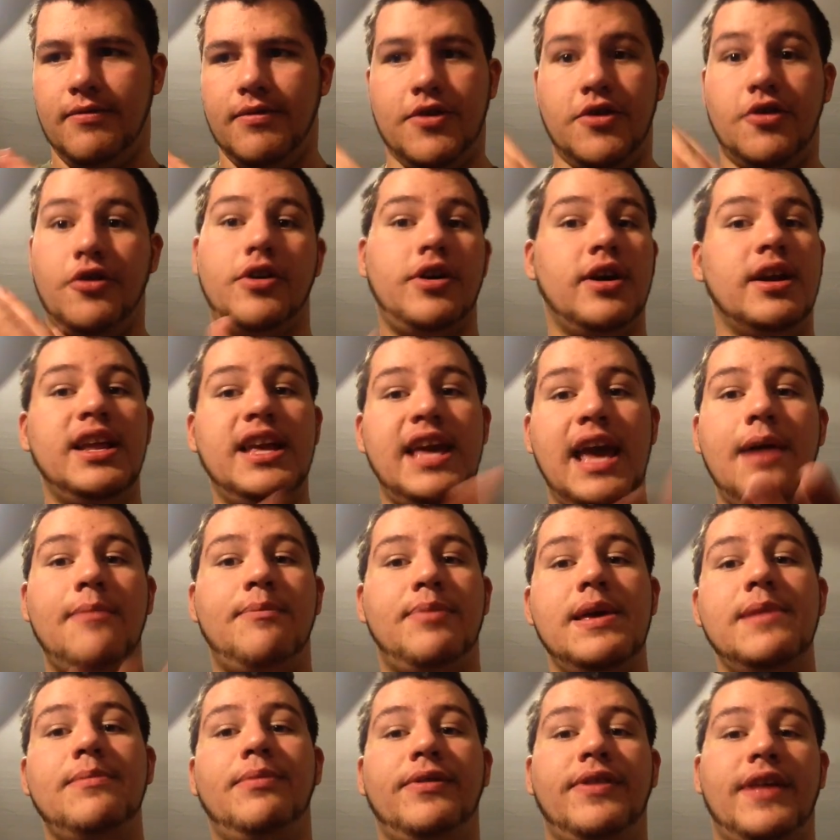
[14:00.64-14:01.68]
You're going to get
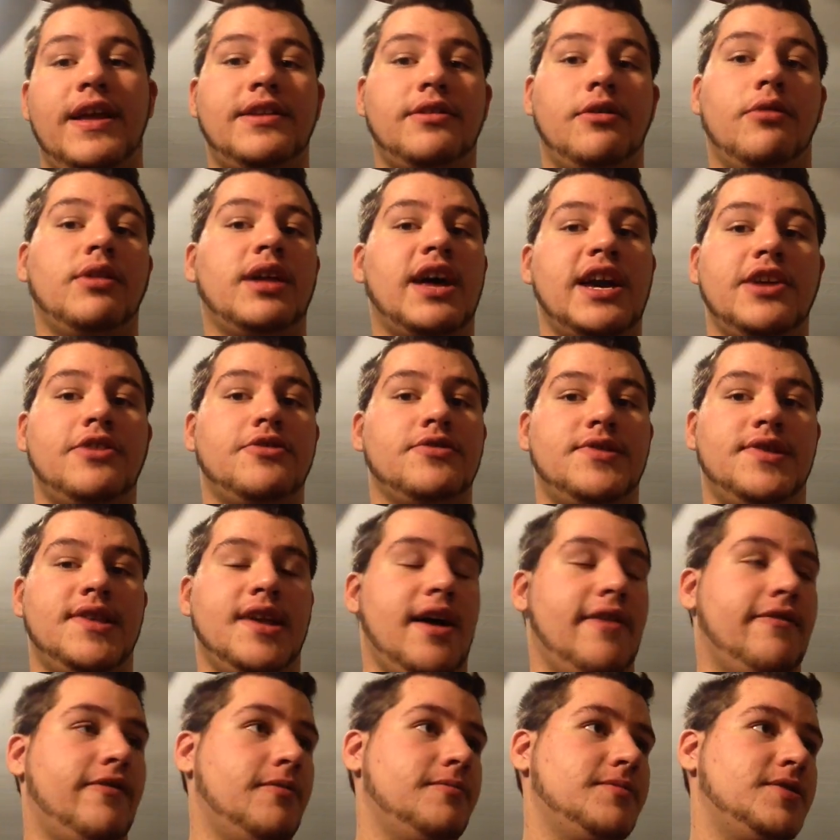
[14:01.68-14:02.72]
people that don't like your
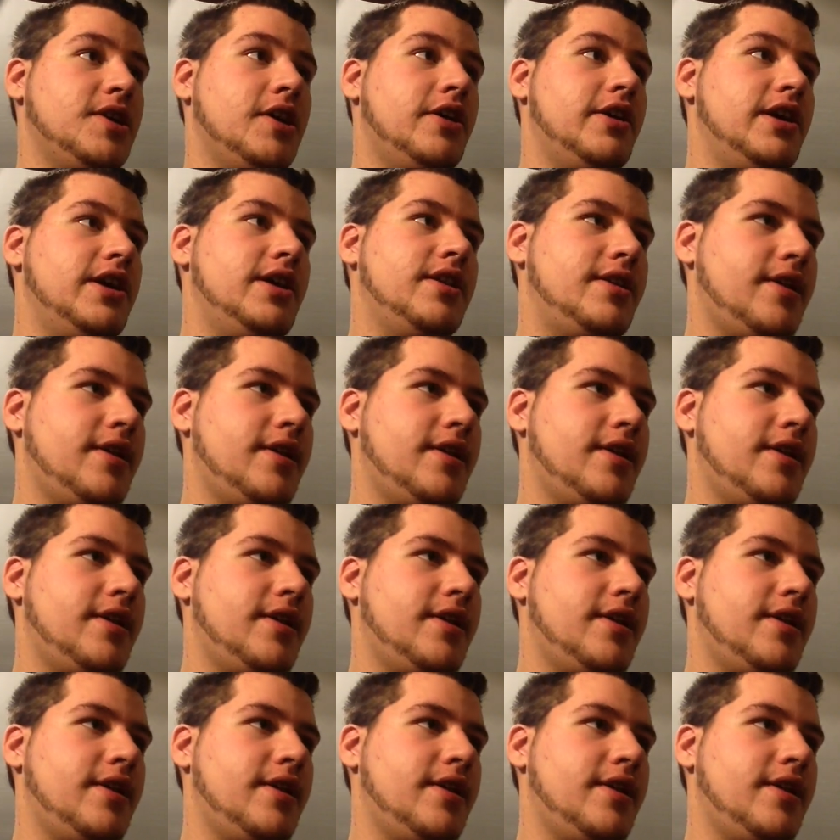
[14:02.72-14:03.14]
stuff. I'm sorry.